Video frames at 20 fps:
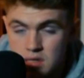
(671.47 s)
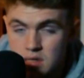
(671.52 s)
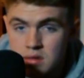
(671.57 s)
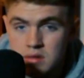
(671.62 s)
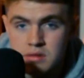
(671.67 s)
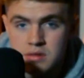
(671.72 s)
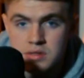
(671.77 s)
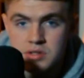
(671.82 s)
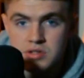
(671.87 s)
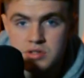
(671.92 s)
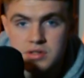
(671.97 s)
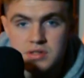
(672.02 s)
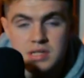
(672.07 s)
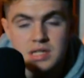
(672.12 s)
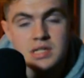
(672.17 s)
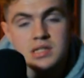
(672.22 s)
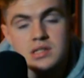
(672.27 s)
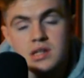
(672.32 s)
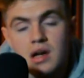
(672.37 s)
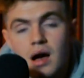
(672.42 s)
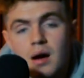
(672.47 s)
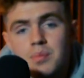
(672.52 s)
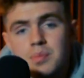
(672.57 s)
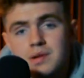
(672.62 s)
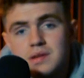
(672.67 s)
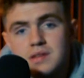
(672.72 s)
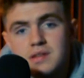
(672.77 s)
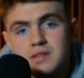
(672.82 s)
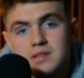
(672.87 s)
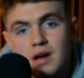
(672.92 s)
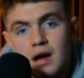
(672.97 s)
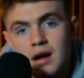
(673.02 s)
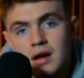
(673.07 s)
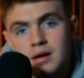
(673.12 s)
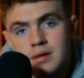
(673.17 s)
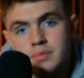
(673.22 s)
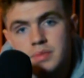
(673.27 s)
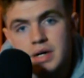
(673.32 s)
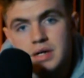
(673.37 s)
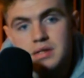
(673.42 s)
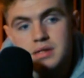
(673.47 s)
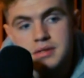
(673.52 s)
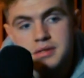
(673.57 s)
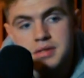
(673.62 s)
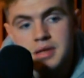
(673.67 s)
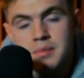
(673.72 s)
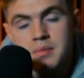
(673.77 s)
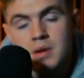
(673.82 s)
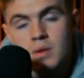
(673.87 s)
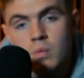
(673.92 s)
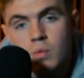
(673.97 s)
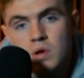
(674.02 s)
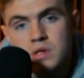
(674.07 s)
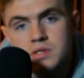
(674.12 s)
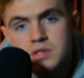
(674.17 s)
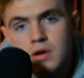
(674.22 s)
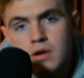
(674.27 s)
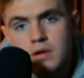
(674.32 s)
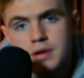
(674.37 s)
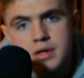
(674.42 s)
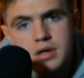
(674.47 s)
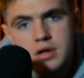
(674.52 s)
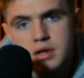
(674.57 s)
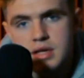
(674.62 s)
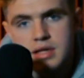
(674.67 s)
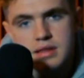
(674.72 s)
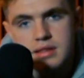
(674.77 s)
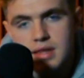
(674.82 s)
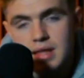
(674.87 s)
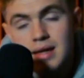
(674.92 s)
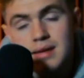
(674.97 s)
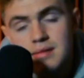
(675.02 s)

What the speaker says: Another interesting topic to talk about is, what's going on in